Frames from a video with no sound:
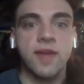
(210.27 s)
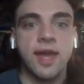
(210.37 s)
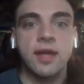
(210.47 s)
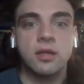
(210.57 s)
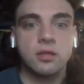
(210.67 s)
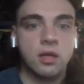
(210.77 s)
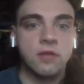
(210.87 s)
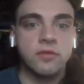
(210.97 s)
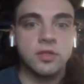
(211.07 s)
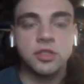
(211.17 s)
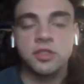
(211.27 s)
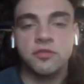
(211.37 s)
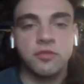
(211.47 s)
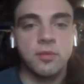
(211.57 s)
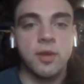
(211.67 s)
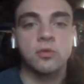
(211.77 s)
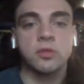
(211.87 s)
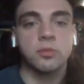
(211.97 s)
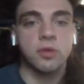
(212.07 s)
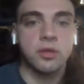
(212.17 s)
fan of it, just from my
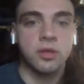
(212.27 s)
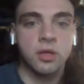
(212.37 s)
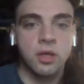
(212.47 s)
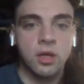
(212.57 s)
older brother,